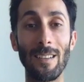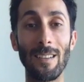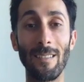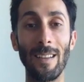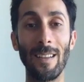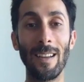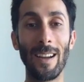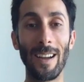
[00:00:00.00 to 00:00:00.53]

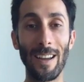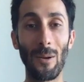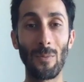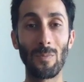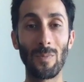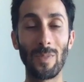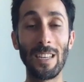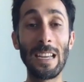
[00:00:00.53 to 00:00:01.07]
and,
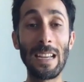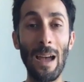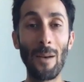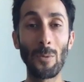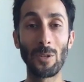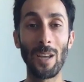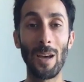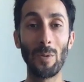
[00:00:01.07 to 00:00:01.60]
seek out
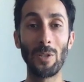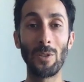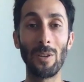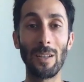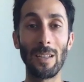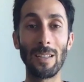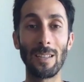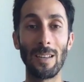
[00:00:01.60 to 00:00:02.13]
those
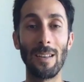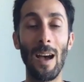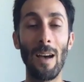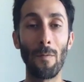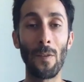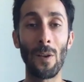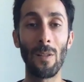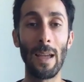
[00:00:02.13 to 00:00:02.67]
opportunities and not
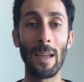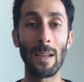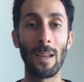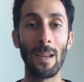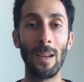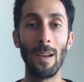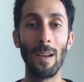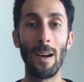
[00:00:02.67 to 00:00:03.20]
feel like
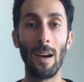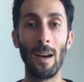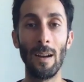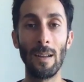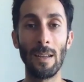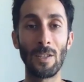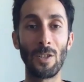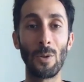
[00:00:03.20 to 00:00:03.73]

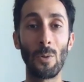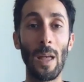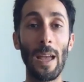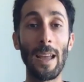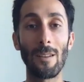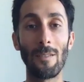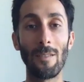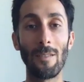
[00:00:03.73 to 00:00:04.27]
it's too
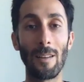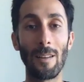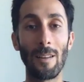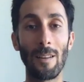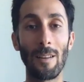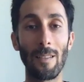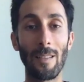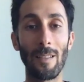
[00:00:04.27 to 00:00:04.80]
late or anything
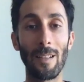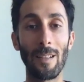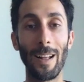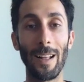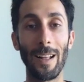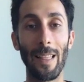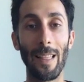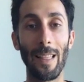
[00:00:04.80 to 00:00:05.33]

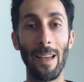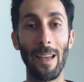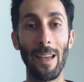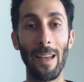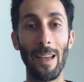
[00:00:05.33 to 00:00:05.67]
like that.